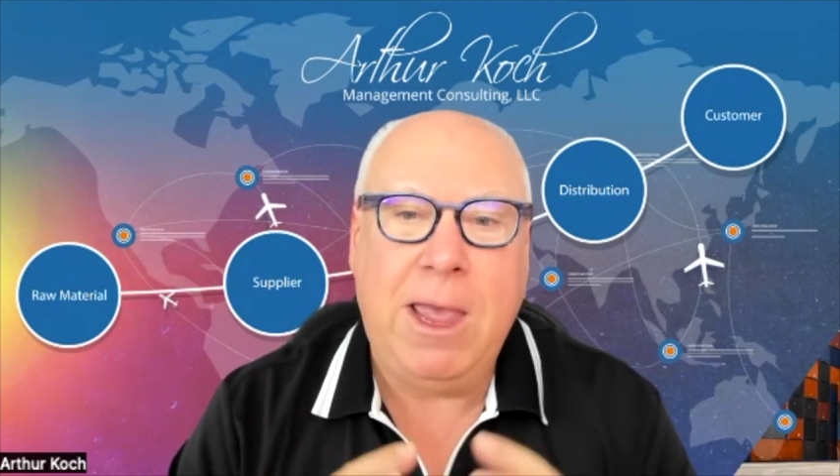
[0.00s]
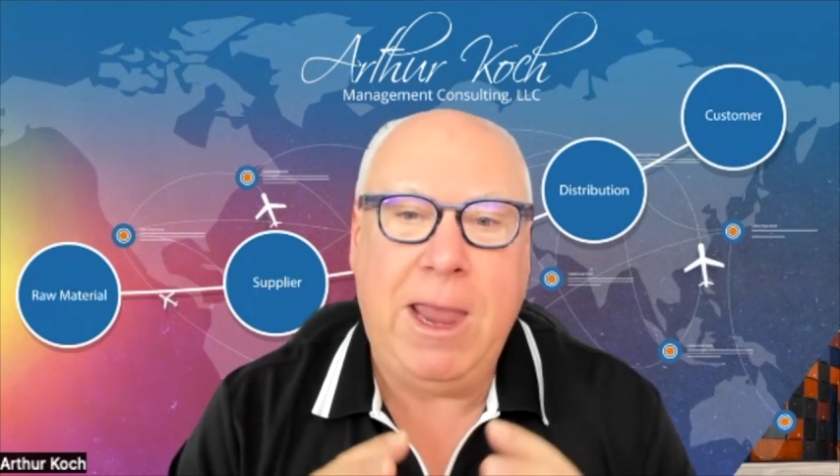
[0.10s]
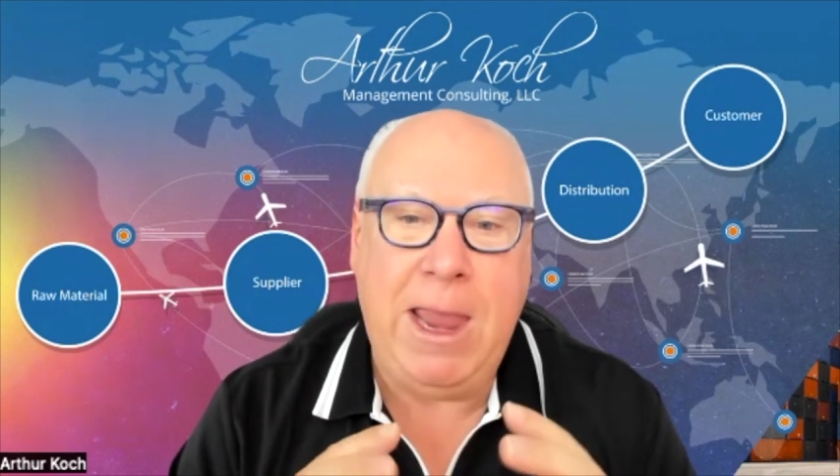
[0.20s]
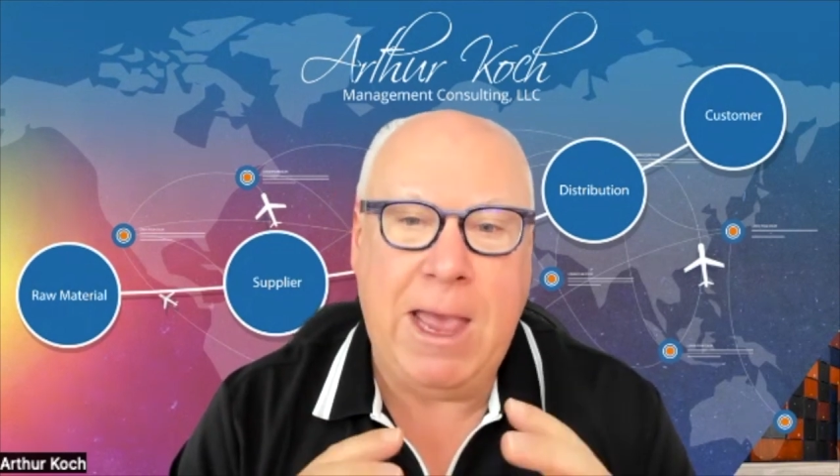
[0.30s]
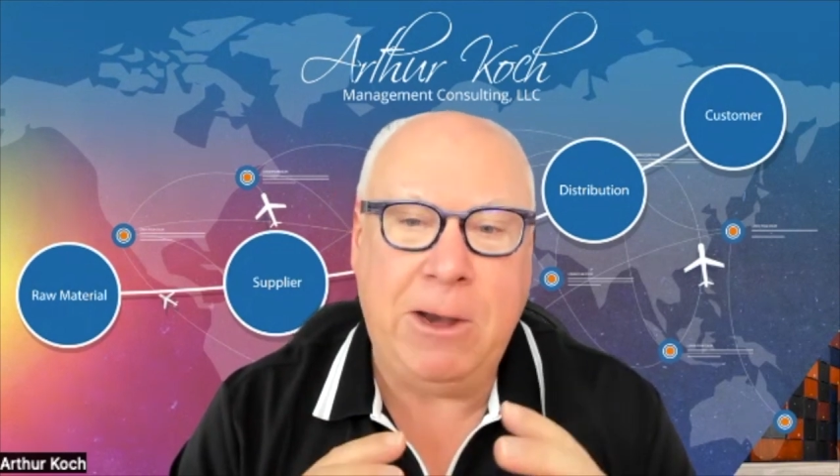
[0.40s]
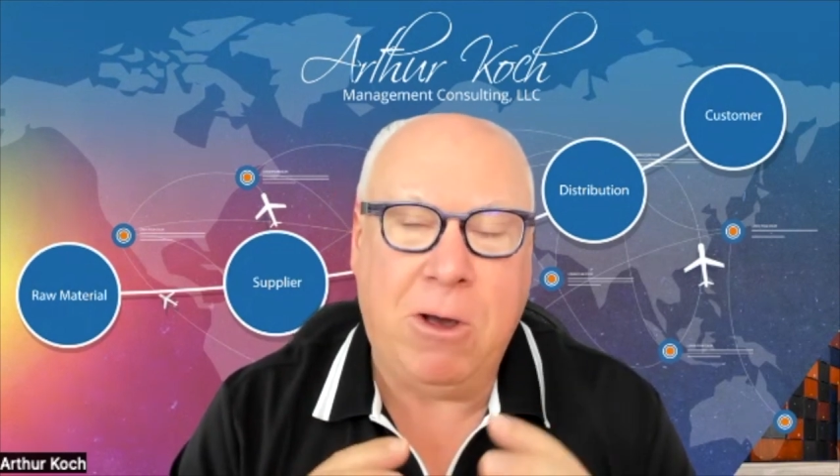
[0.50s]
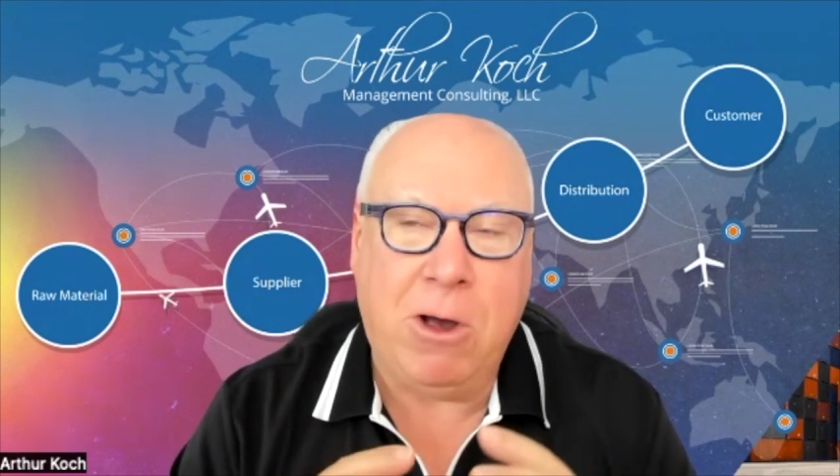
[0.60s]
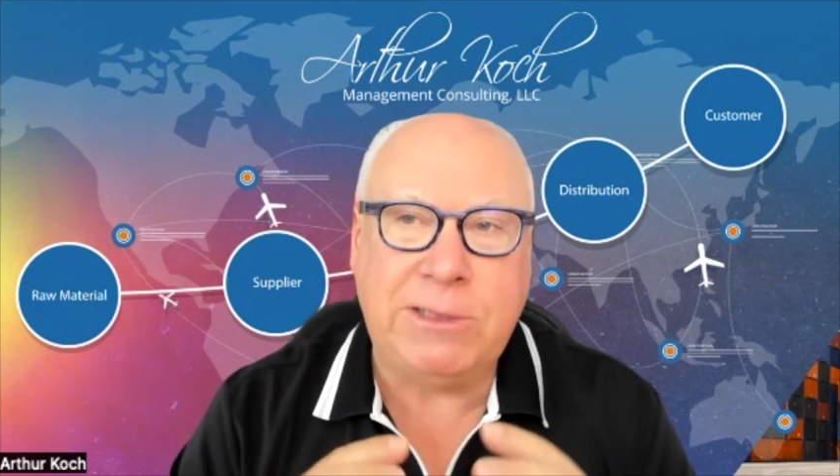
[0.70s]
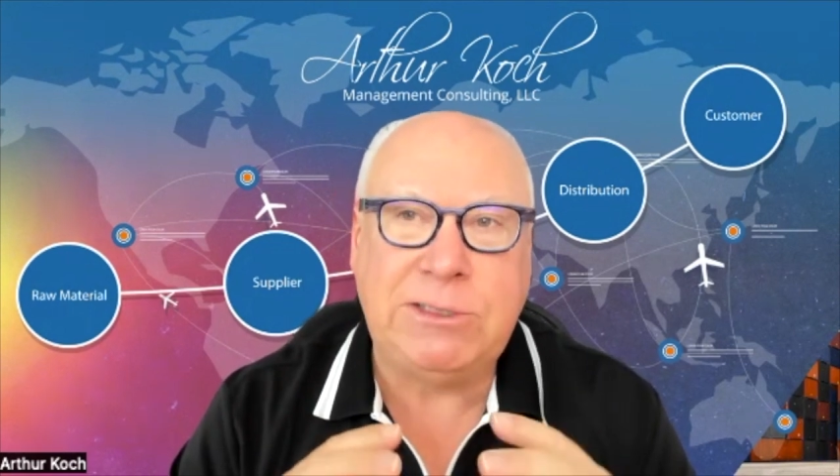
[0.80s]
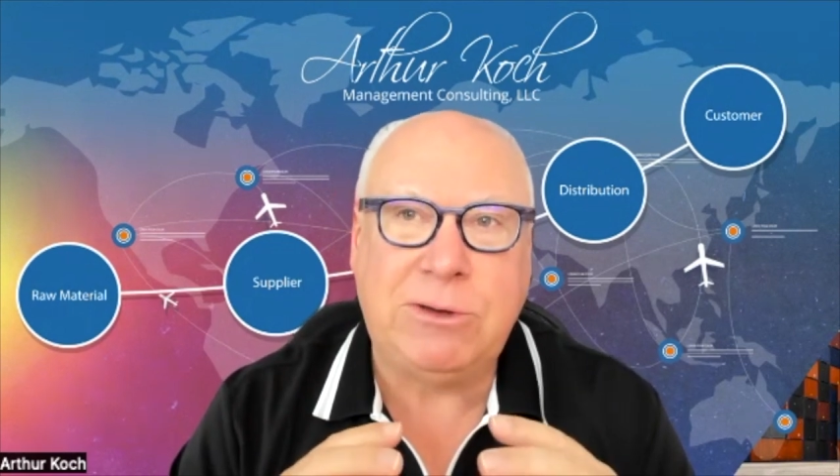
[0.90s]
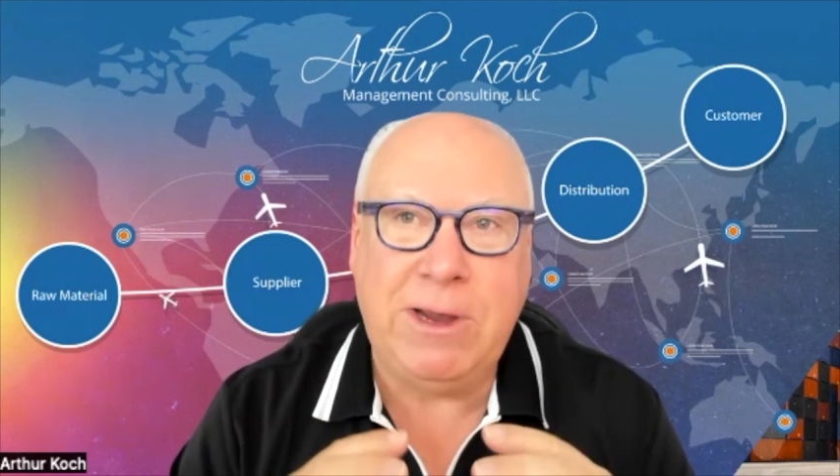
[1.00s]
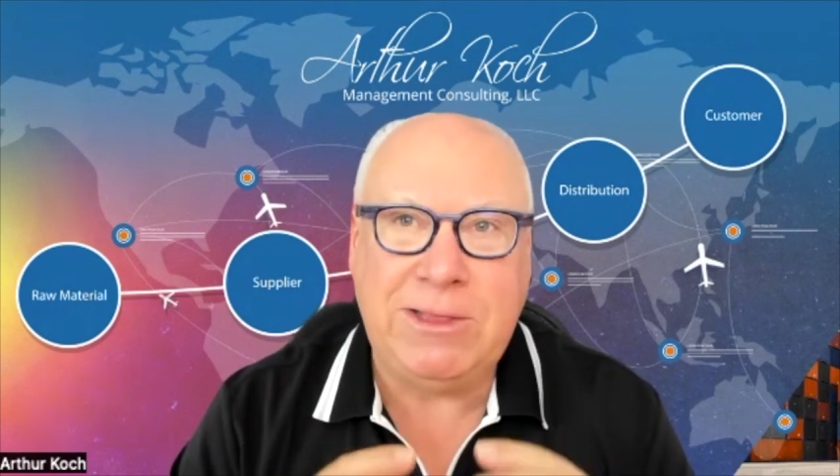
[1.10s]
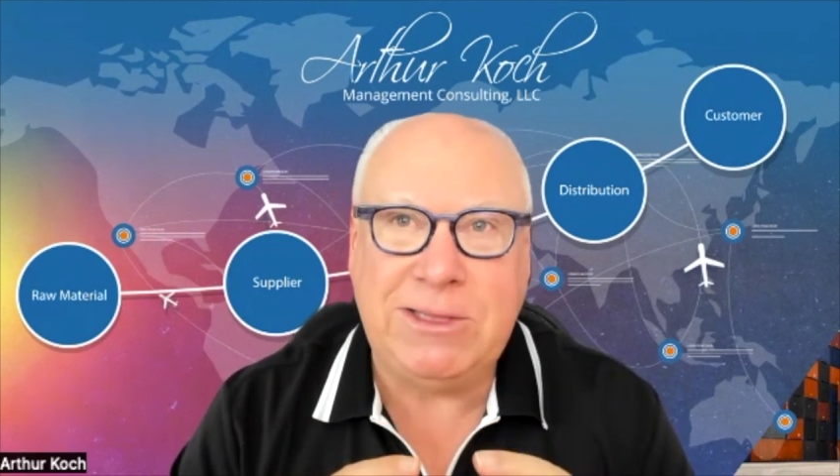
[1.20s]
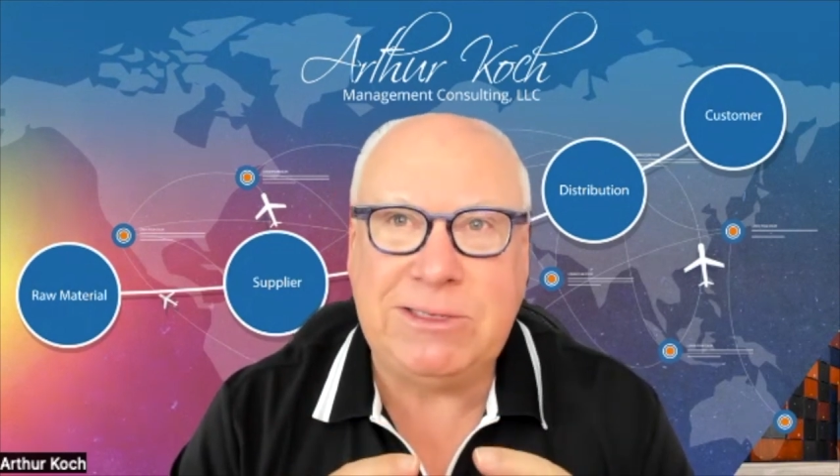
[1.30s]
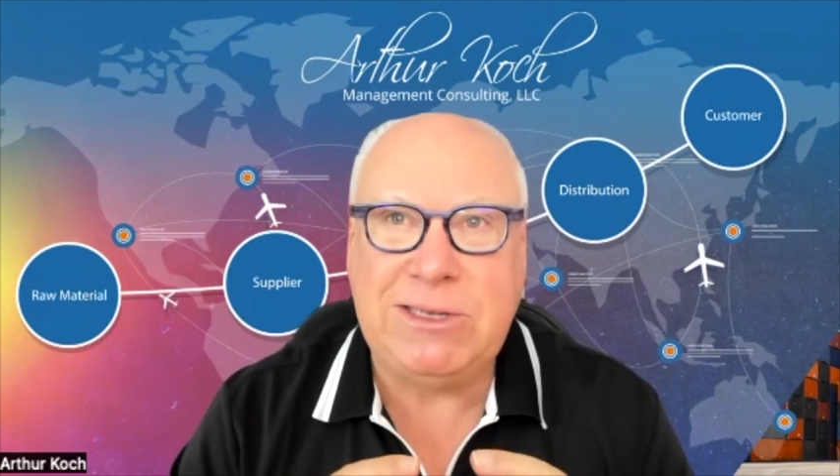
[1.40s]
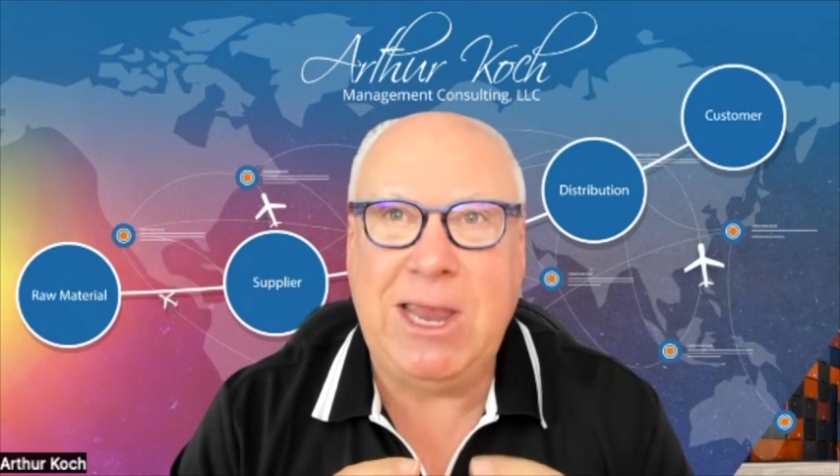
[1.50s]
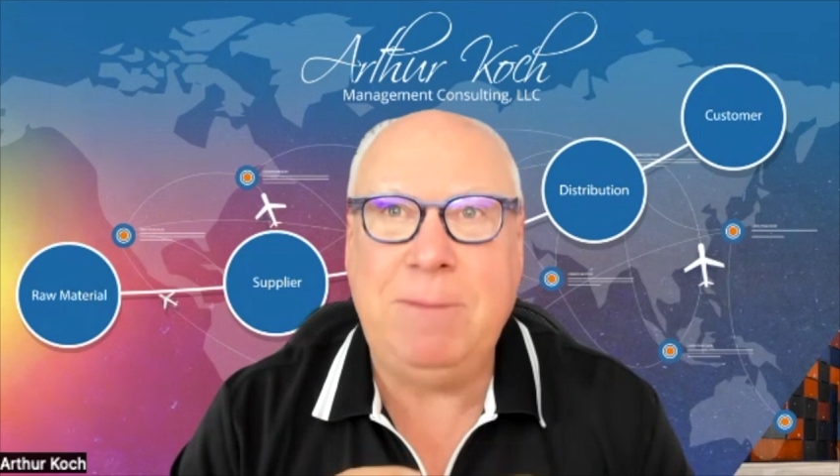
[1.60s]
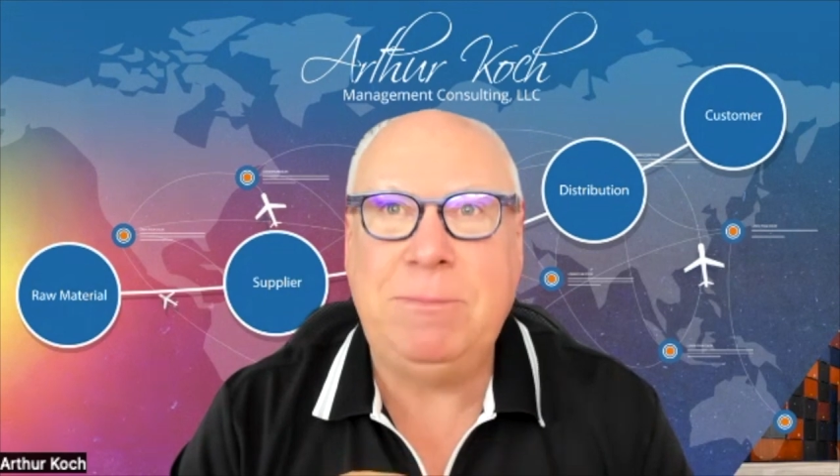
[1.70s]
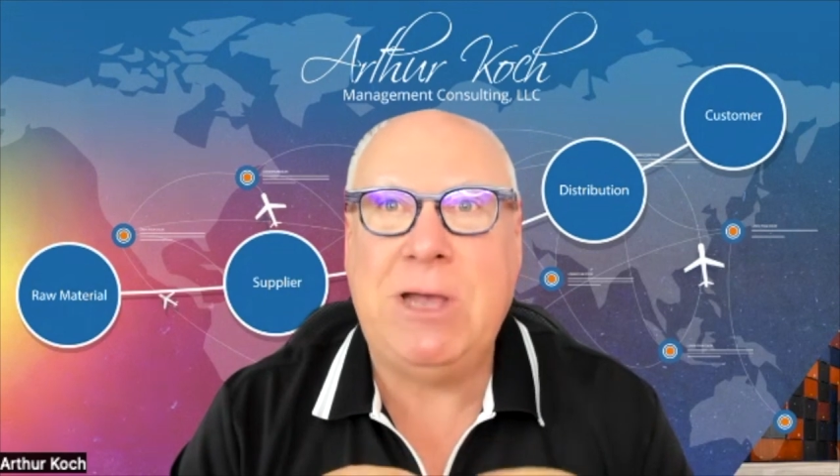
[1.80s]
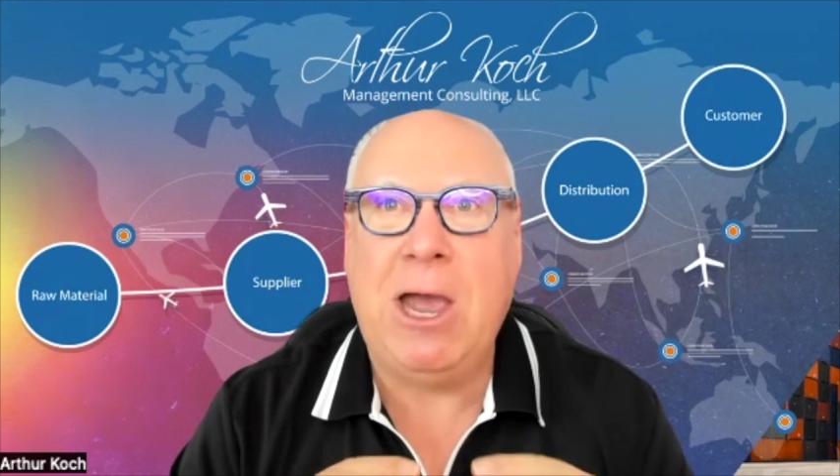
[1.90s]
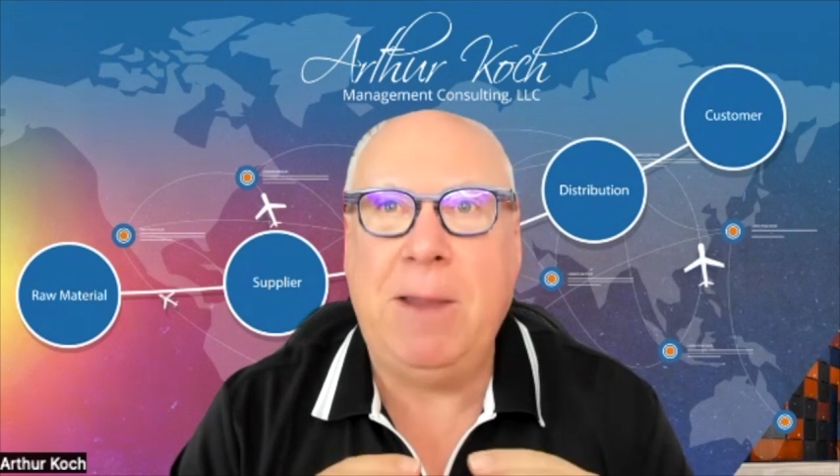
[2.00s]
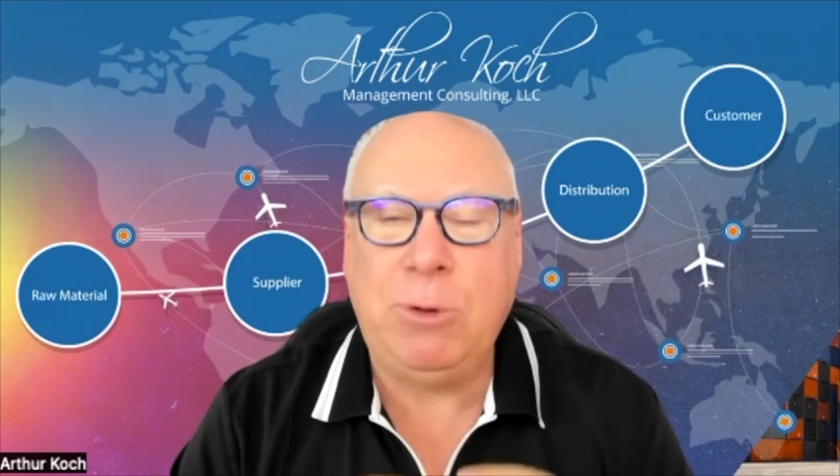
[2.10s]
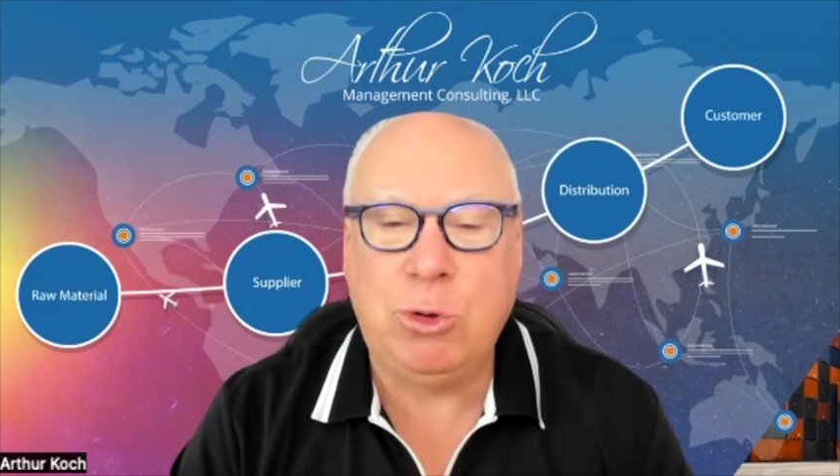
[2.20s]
and also at the same time,